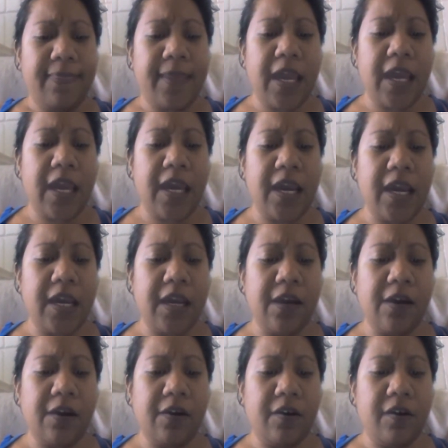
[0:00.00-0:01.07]
They
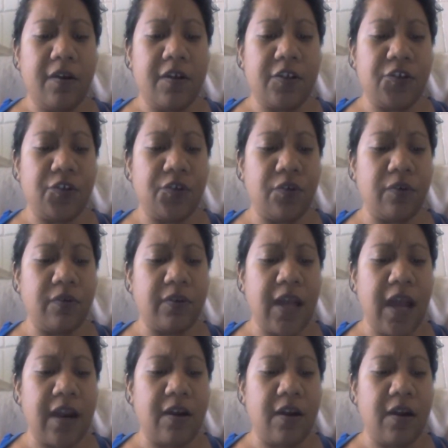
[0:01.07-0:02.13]
assert
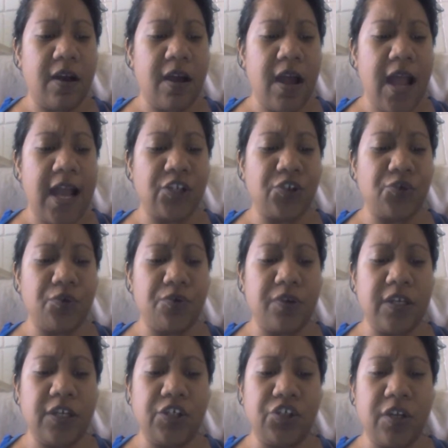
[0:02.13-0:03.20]
that
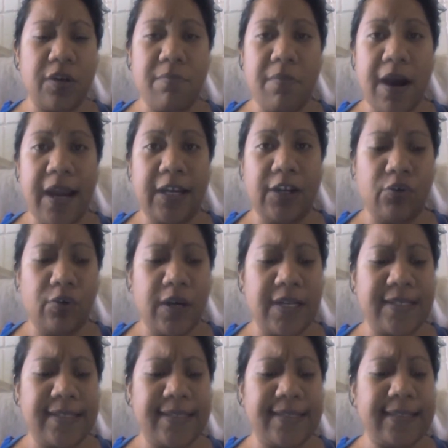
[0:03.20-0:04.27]
Austronesian
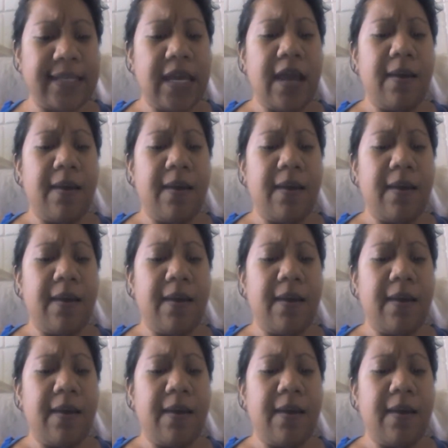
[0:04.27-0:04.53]
migrants